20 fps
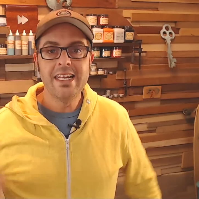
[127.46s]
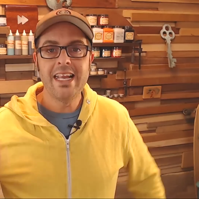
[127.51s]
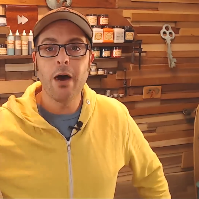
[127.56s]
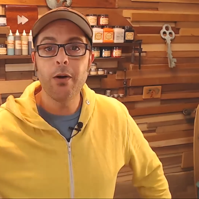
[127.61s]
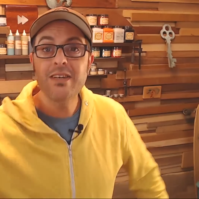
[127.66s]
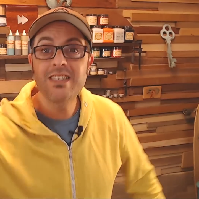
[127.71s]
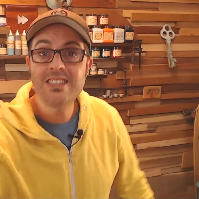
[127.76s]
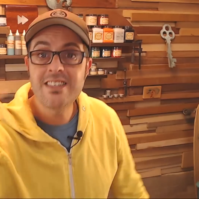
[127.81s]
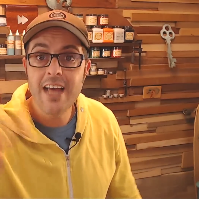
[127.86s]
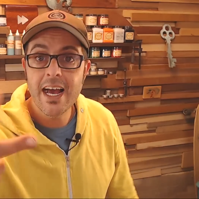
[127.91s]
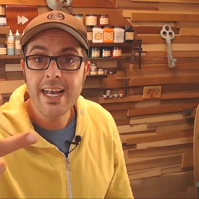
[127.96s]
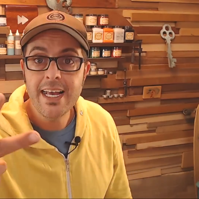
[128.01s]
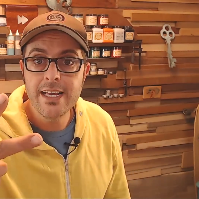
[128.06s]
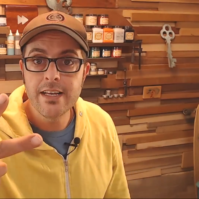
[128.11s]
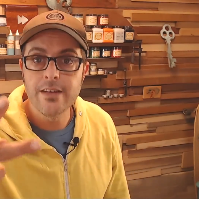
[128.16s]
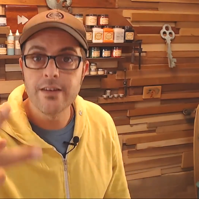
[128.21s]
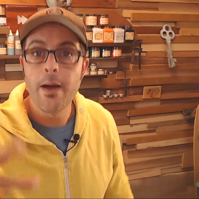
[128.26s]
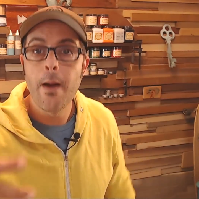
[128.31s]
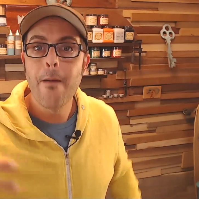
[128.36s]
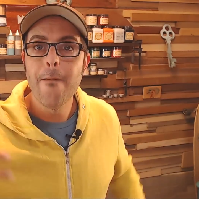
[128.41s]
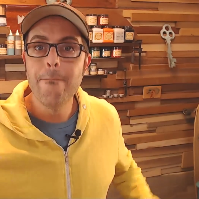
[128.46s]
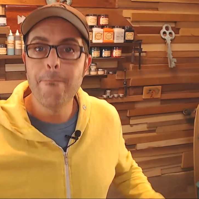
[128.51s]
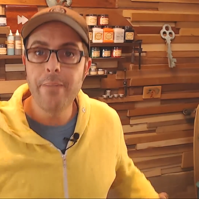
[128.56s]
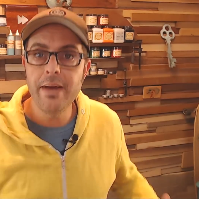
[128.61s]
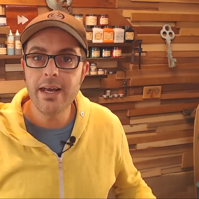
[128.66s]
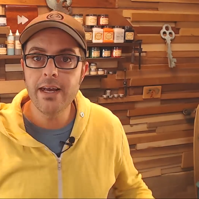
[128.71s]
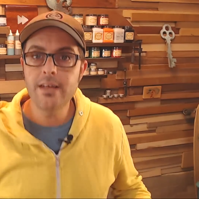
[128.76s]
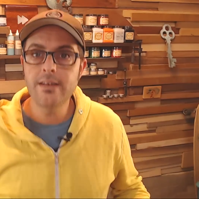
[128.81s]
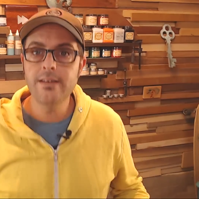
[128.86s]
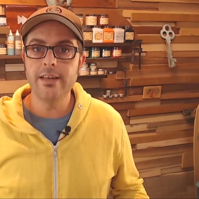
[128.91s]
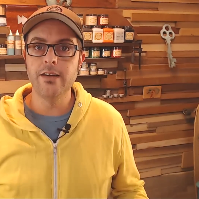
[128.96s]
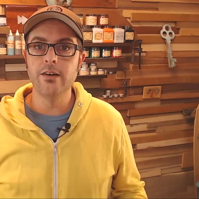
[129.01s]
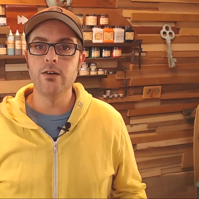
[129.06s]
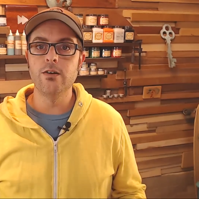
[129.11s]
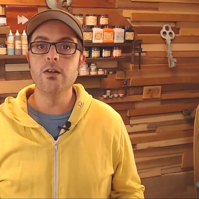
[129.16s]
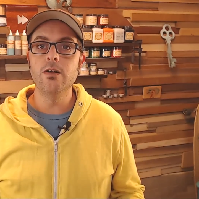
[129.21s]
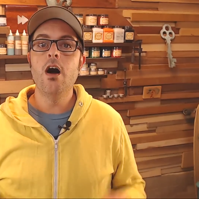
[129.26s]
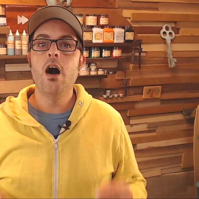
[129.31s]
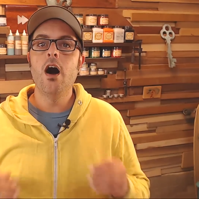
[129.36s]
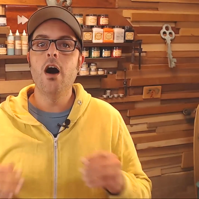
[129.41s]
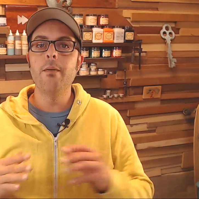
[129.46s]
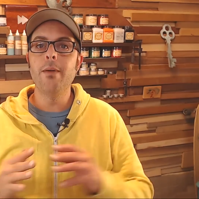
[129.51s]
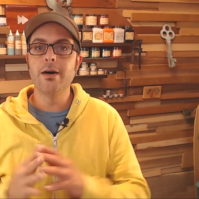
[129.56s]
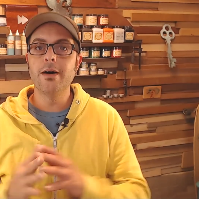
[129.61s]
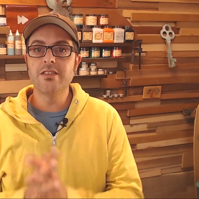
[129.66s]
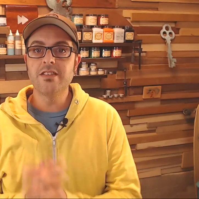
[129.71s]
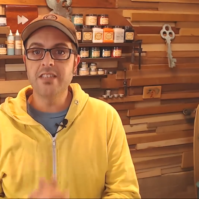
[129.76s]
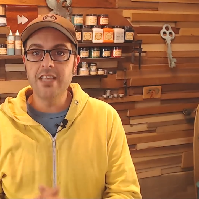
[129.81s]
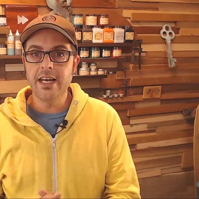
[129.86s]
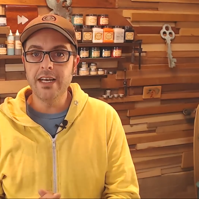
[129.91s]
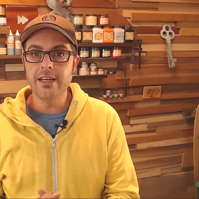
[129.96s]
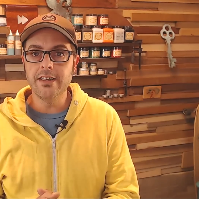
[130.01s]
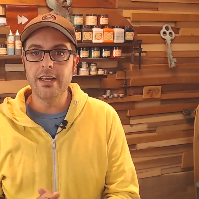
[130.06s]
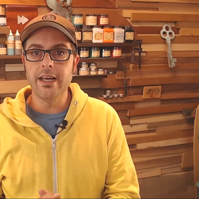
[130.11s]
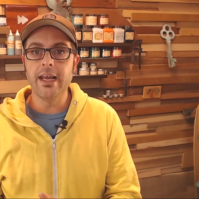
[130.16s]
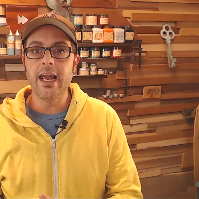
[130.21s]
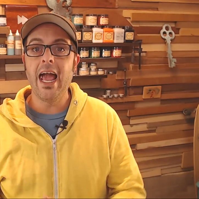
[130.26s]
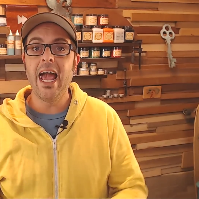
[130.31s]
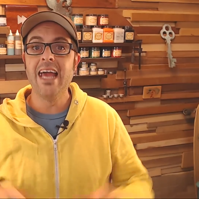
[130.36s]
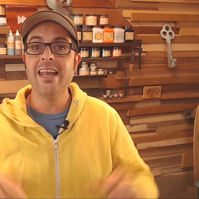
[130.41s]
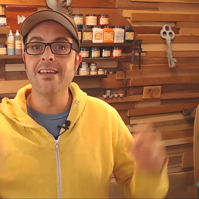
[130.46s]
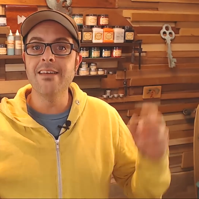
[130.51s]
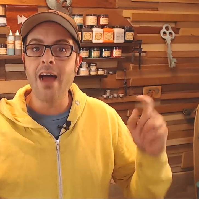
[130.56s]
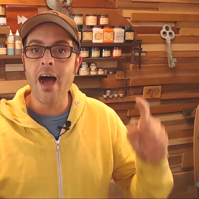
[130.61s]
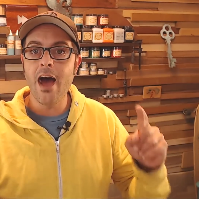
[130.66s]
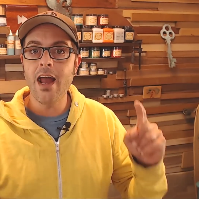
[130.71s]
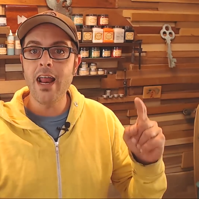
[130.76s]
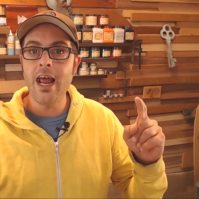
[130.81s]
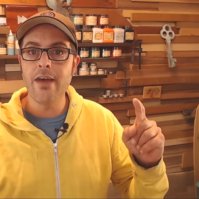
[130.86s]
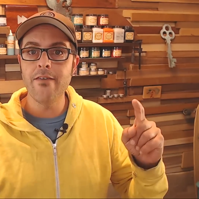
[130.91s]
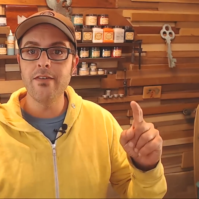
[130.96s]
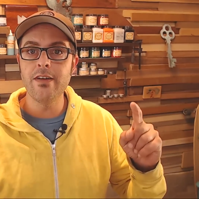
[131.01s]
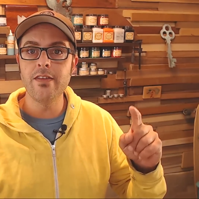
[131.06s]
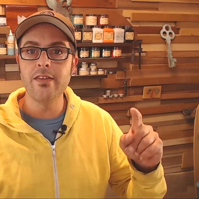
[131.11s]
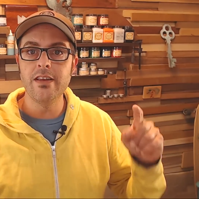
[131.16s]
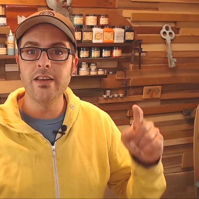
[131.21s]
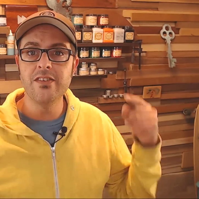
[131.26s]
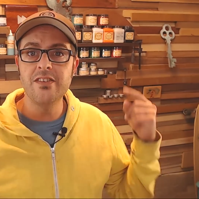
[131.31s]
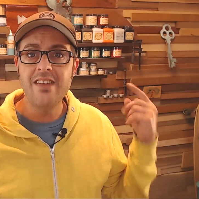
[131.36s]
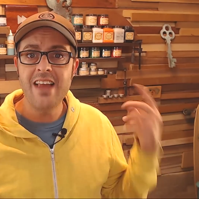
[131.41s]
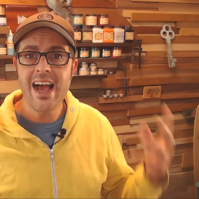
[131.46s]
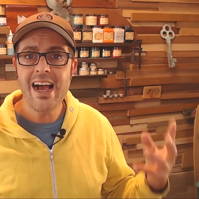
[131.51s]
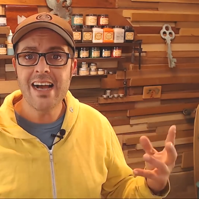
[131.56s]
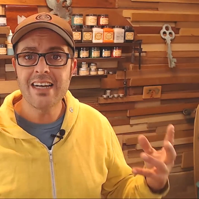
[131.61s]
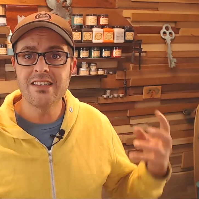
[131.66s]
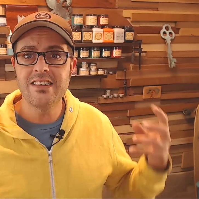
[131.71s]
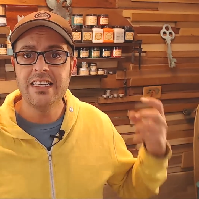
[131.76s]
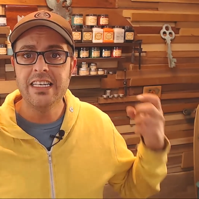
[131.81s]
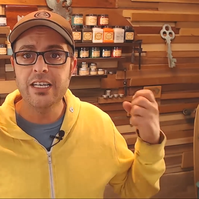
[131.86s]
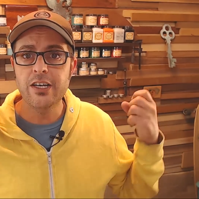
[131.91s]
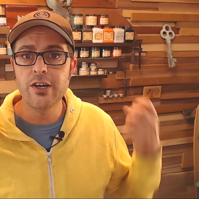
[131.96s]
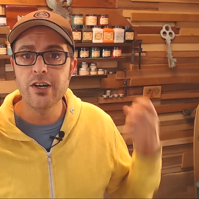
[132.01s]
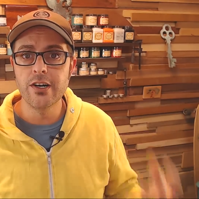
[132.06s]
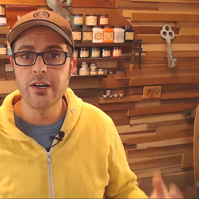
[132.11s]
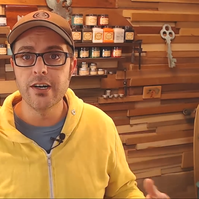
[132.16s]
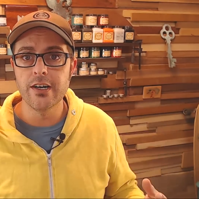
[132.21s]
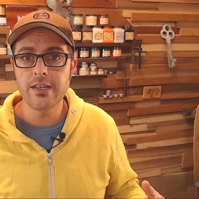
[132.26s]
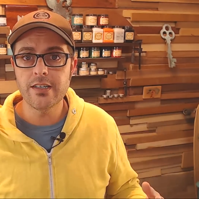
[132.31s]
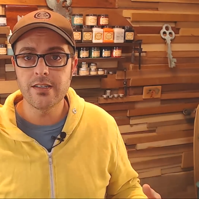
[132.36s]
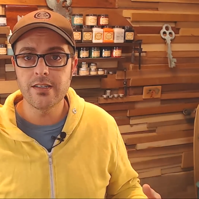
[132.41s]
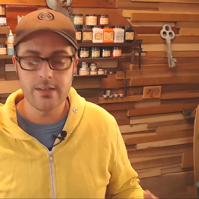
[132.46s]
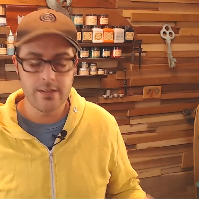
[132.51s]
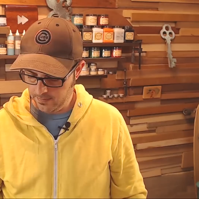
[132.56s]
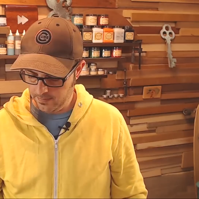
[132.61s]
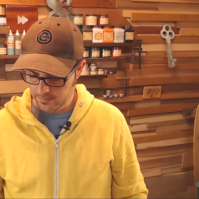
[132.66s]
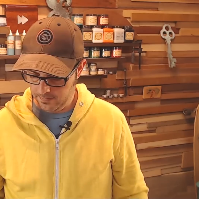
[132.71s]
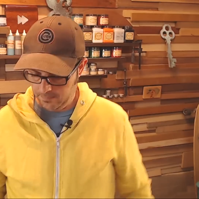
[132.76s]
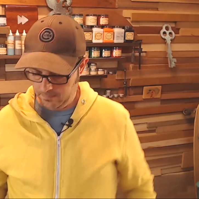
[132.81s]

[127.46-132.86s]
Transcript: Now a second big deal about sanding and not having these nasty hooks